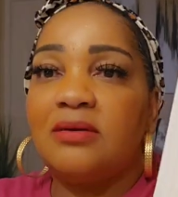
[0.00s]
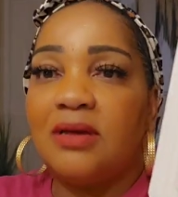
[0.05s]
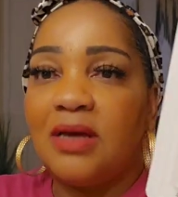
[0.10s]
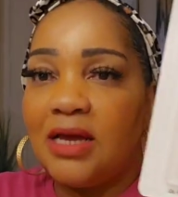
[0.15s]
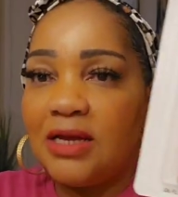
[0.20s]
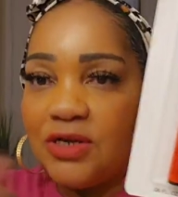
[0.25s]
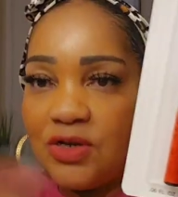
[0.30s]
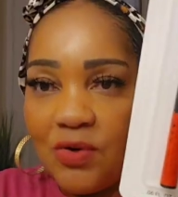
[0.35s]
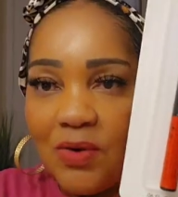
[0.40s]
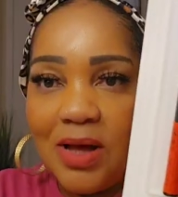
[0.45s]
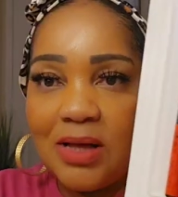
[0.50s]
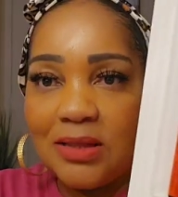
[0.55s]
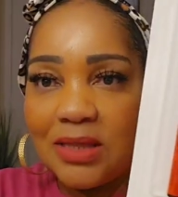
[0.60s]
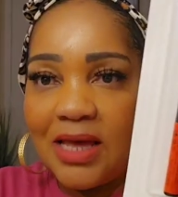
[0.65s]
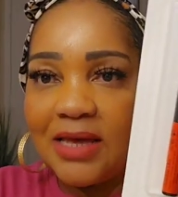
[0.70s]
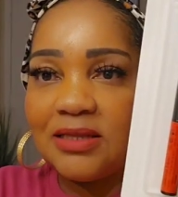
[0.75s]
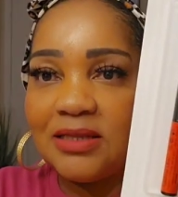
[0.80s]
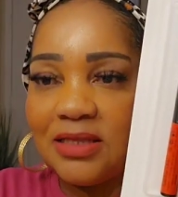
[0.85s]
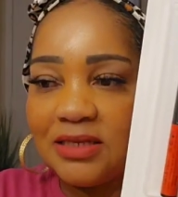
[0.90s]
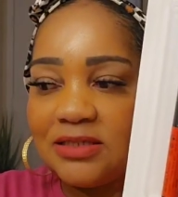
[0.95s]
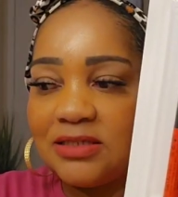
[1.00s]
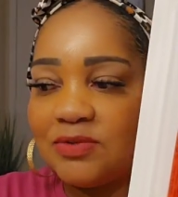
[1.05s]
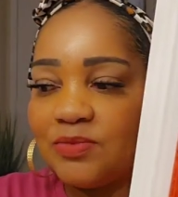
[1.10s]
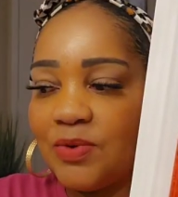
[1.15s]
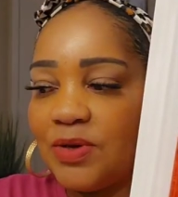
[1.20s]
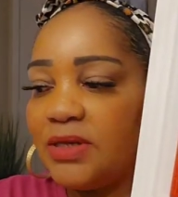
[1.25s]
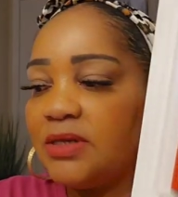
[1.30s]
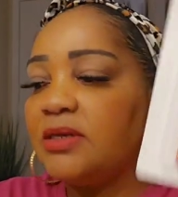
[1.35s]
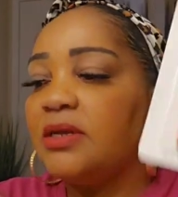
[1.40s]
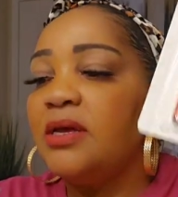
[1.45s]
I know I like this
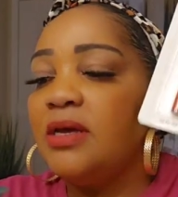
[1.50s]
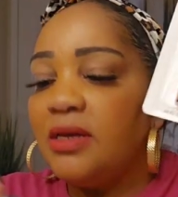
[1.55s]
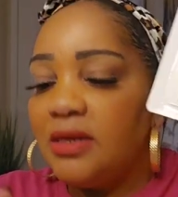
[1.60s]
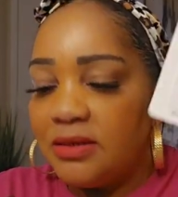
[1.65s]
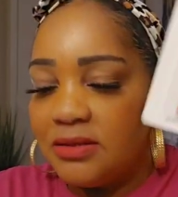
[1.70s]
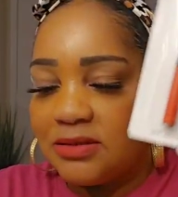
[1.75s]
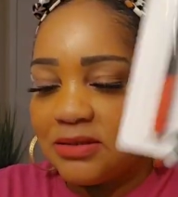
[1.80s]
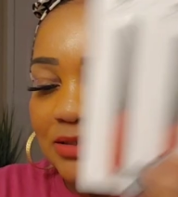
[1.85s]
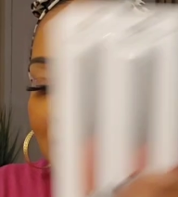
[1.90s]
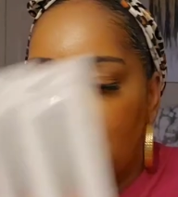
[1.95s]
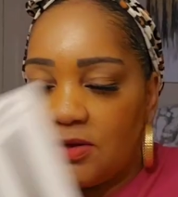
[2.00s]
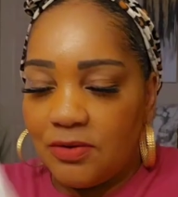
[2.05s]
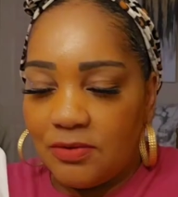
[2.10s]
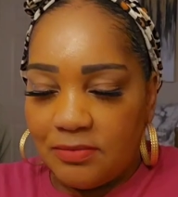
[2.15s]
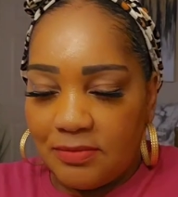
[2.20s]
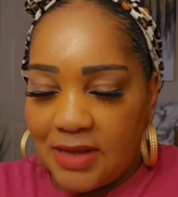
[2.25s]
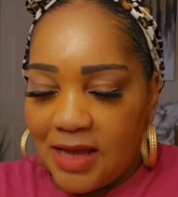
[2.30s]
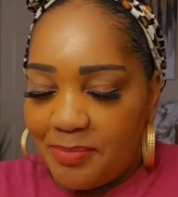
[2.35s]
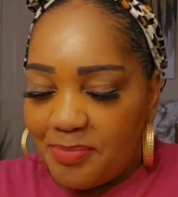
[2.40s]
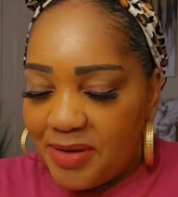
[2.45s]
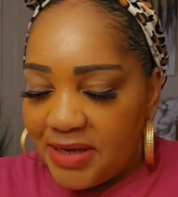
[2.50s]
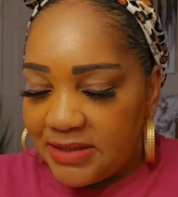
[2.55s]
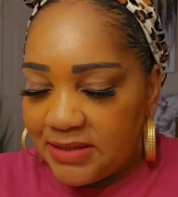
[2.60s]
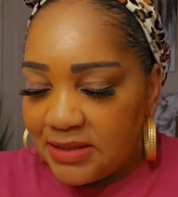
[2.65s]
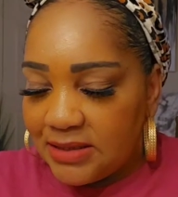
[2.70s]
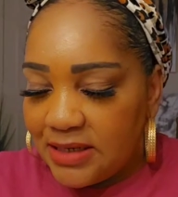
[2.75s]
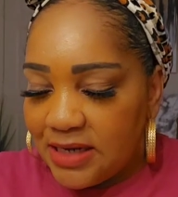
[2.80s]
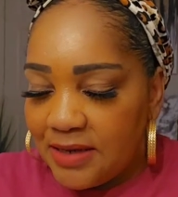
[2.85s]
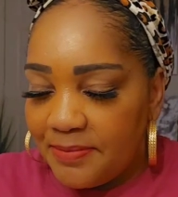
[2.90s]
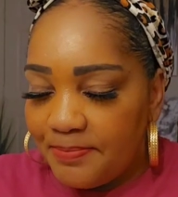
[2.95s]
one. So, I picked
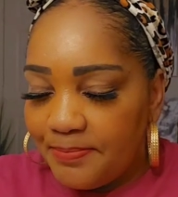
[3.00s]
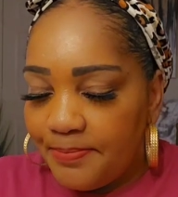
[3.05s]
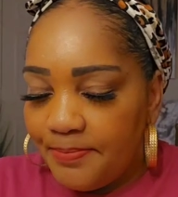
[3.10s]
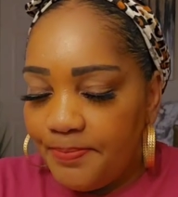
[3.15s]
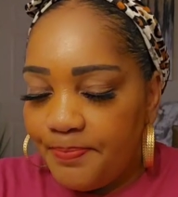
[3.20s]
it up.